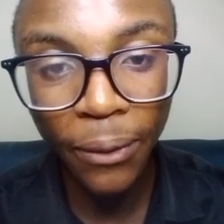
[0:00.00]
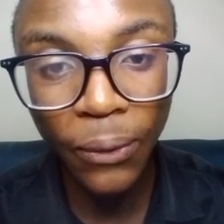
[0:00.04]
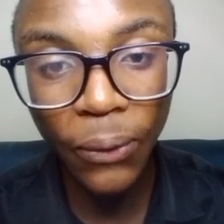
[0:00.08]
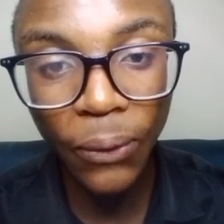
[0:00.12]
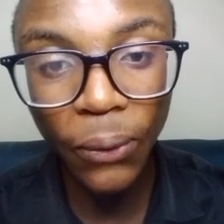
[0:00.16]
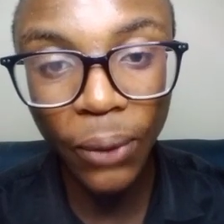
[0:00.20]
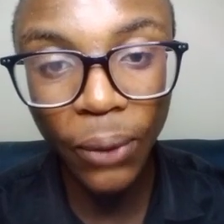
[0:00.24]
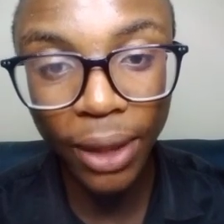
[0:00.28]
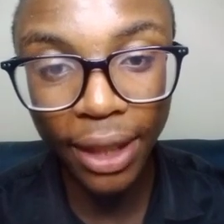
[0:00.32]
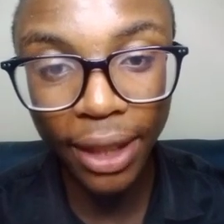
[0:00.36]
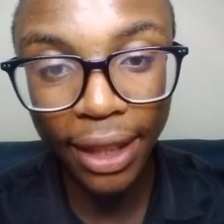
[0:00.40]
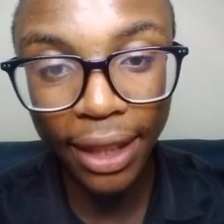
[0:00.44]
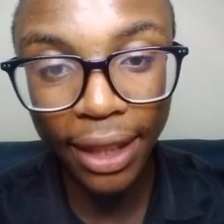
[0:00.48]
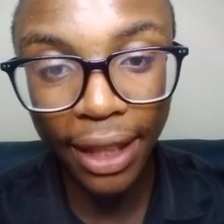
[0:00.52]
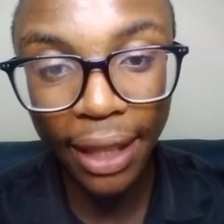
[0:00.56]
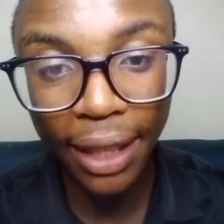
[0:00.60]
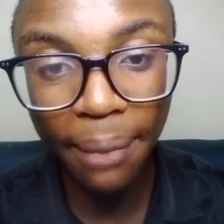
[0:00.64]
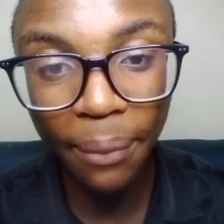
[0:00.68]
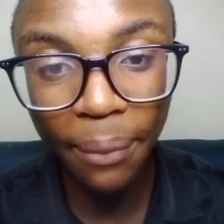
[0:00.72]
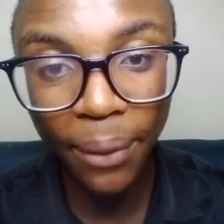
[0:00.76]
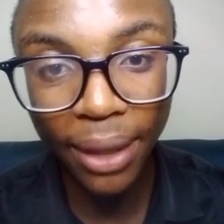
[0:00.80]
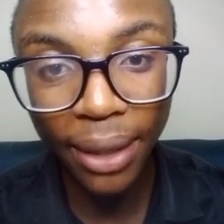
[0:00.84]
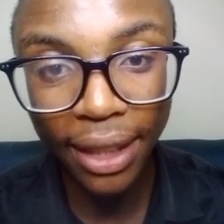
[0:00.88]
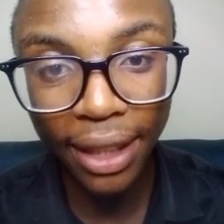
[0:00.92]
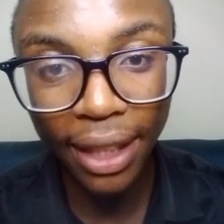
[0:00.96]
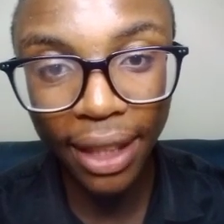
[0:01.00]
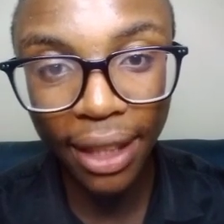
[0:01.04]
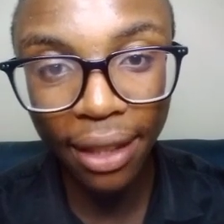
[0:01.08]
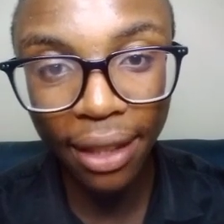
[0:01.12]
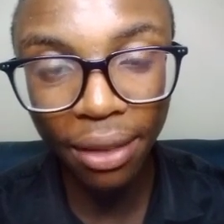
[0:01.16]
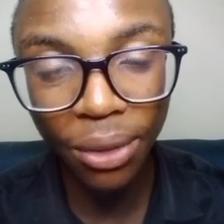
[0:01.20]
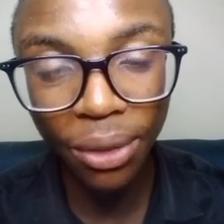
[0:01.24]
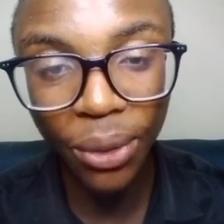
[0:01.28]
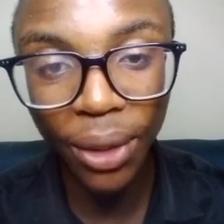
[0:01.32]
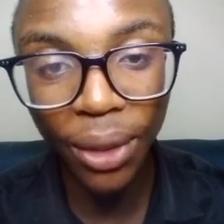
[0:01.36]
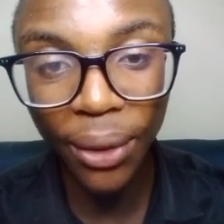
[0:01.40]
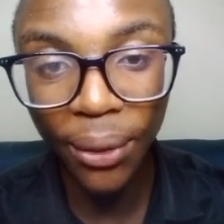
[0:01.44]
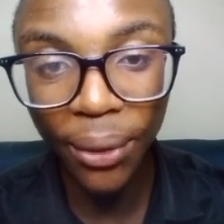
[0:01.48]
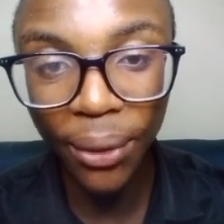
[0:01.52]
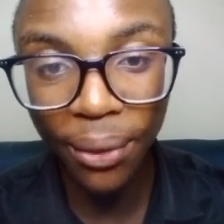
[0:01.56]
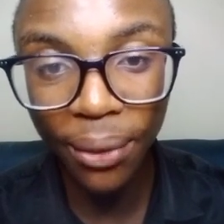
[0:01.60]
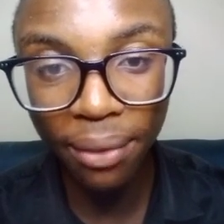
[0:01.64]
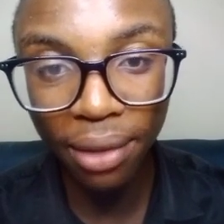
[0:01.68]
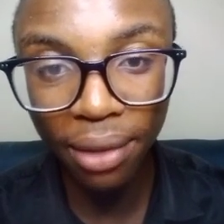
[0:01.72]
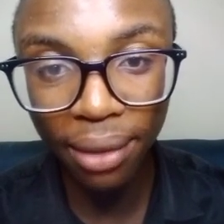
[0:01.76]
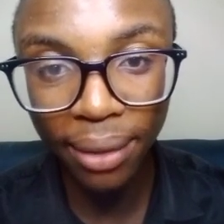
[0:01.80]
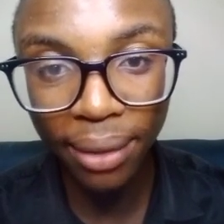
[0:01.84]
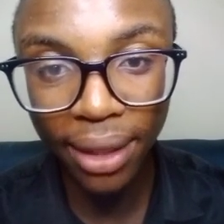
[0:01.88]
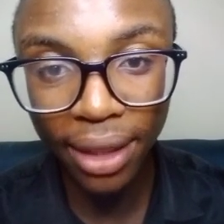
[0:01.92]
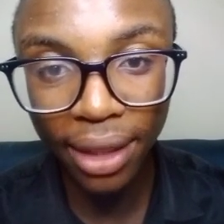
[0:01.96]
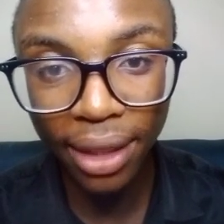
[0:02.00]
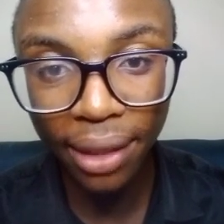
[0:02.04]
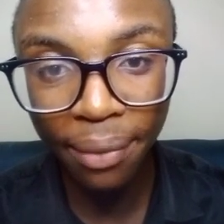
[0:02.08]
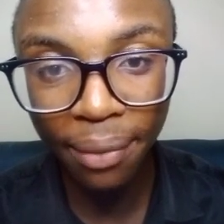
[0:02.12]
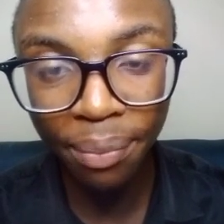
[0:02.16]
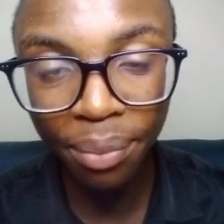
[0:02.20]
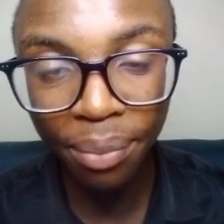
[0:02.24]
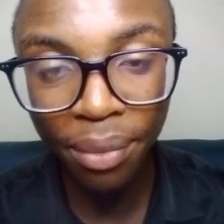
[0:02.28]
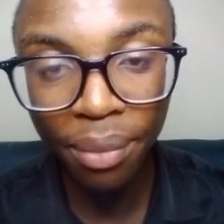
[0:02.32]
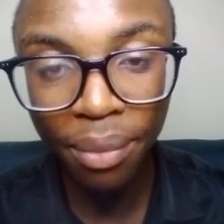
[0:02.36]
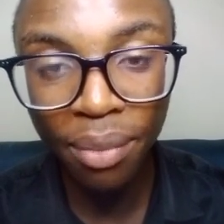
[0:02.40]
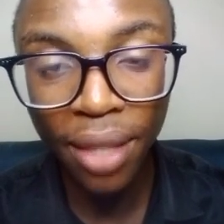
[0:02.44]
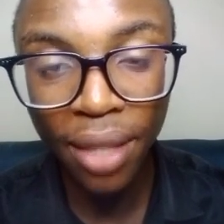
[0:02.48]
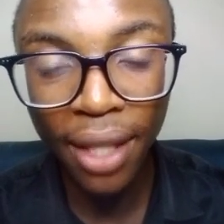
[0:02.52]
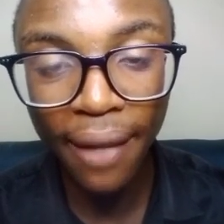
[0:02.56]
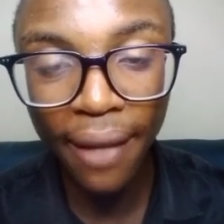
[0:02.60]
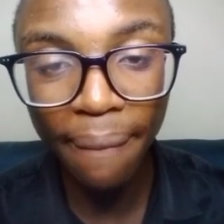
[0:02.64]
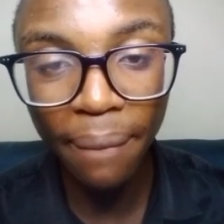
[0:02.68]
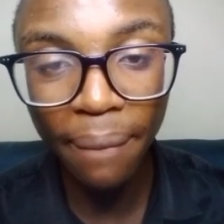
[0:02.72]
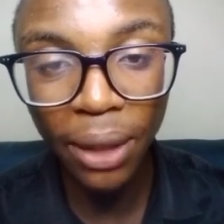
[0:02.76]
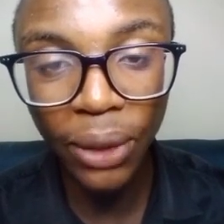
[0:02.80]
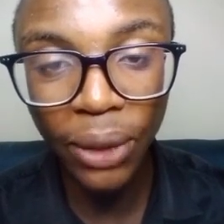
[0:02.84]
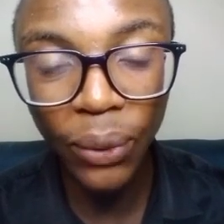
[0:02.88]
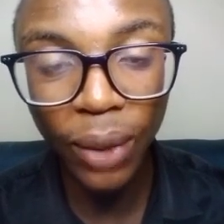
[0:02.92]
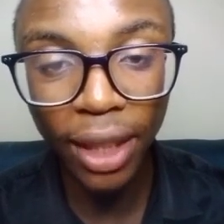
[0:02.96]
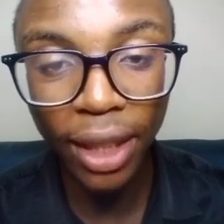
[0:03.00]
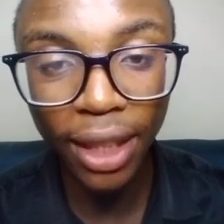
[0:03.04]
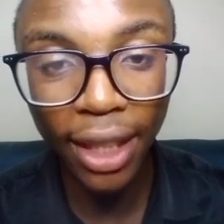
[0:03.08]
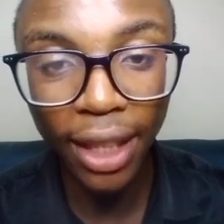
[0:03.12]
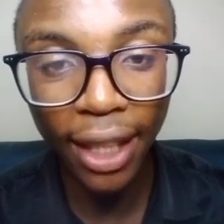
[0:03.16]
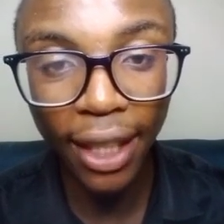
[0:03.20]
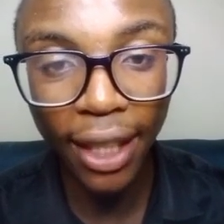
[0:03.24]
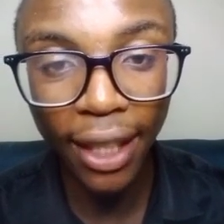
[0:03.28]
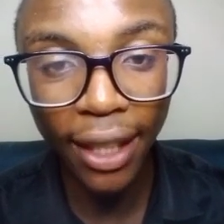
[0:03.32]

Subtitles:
29.9, you're overweight. Between